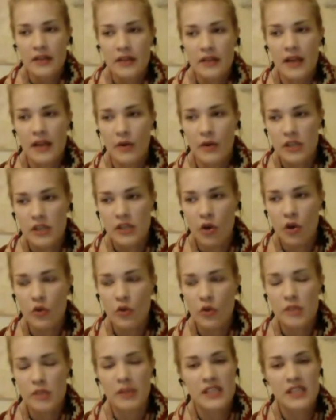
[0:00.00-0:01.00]
There is no
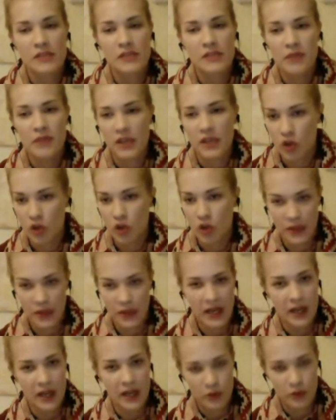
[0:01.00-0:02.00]
specific job
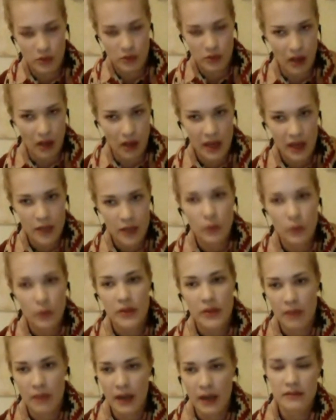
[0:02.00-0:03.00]
that I could apply with
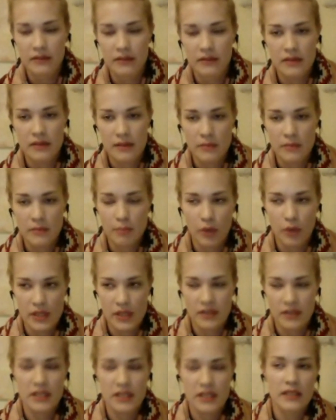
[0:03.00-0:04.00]
my
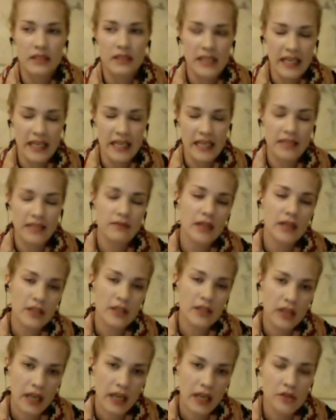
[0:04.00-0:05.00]
present day
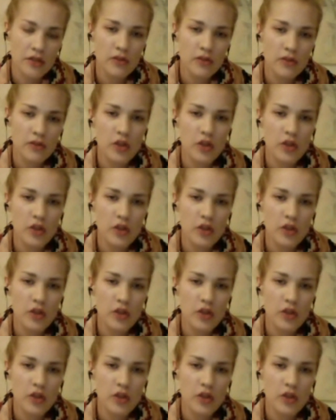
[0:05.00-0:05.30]
education.